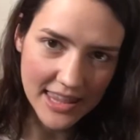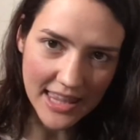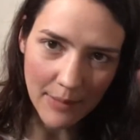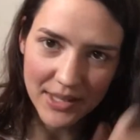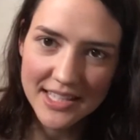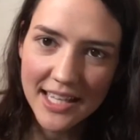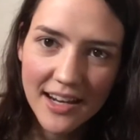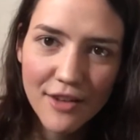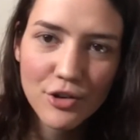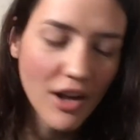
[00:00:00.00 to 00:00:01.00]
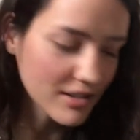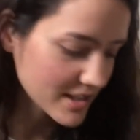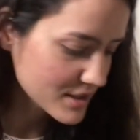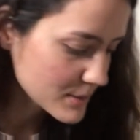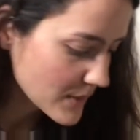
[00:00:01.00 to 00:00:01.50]
that means I get one hundred
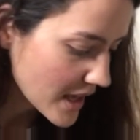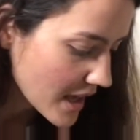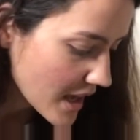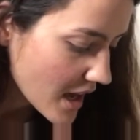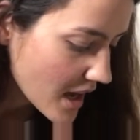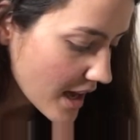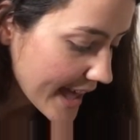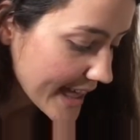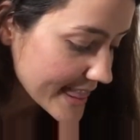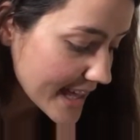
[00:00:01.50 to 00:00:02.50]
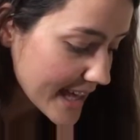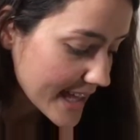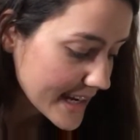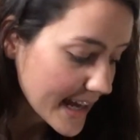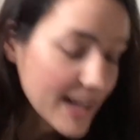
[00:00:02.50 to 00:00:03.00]
dollars. And
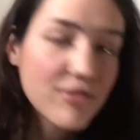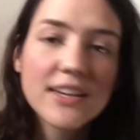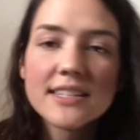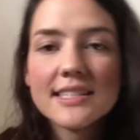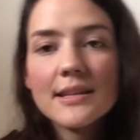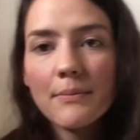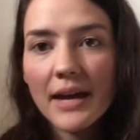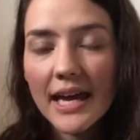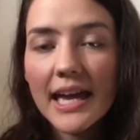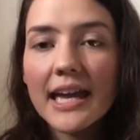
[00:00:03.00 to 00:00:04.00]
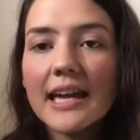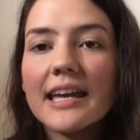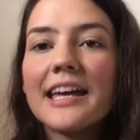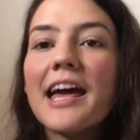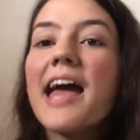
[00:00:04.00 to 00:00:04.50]
then I fixed
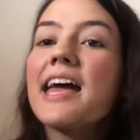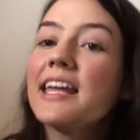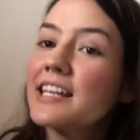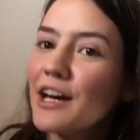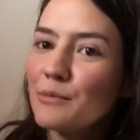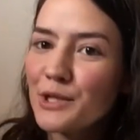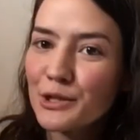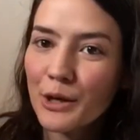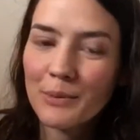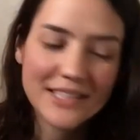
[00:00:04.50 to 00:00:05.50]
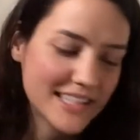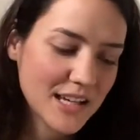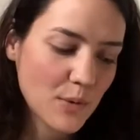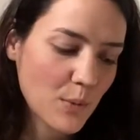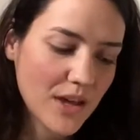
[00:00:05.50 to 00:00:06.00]
my income
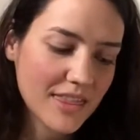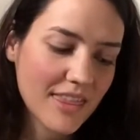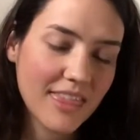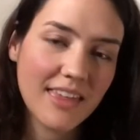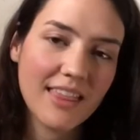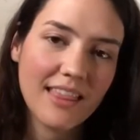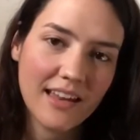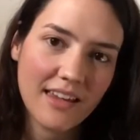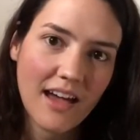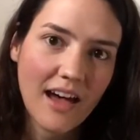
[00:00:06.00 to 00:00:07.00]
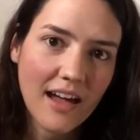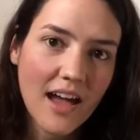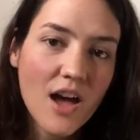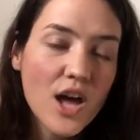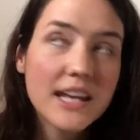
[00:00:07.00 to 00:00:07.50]
discrepancy with the lady
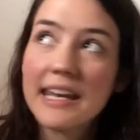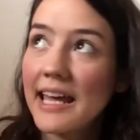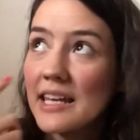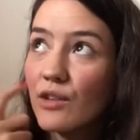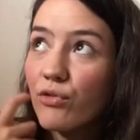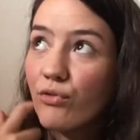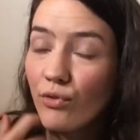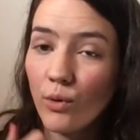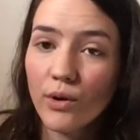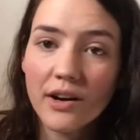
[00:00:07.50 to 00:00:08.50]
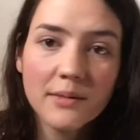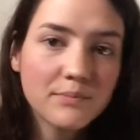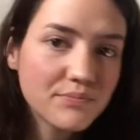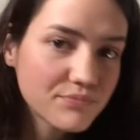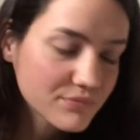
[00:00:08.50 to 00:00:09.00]
I nanny for,
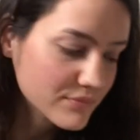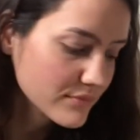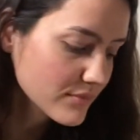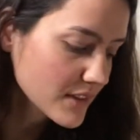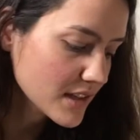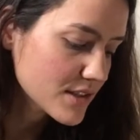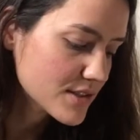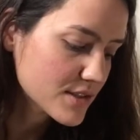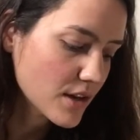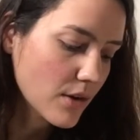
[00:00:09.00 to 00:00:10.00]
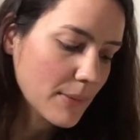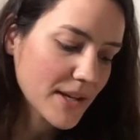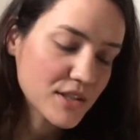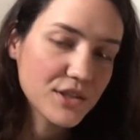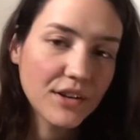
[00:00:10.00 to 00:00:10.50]
so I
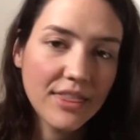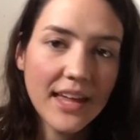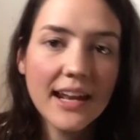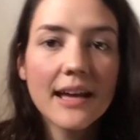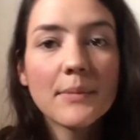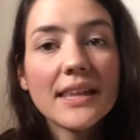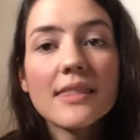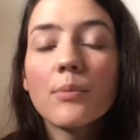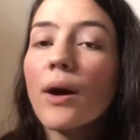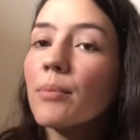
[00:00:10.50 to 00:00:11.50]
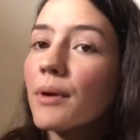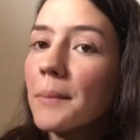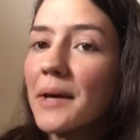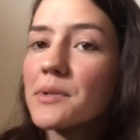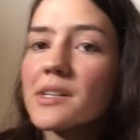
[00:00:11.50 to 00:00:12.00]
made sure that I made the proper
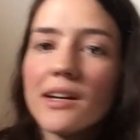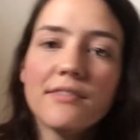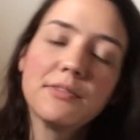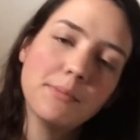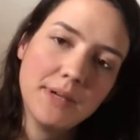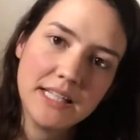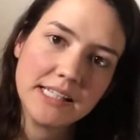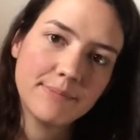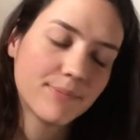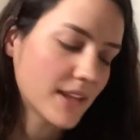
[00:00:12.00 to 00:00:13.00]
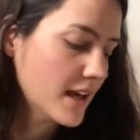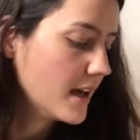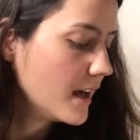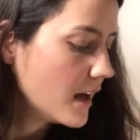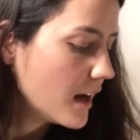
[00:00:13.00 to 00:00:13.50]
amount of money.
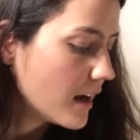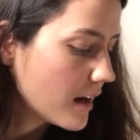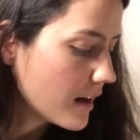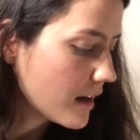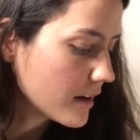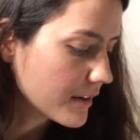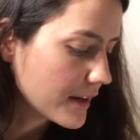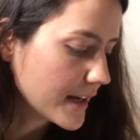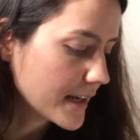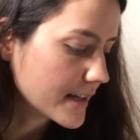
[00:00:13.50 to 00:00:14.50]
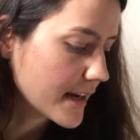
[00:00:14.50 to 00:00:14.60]
All right,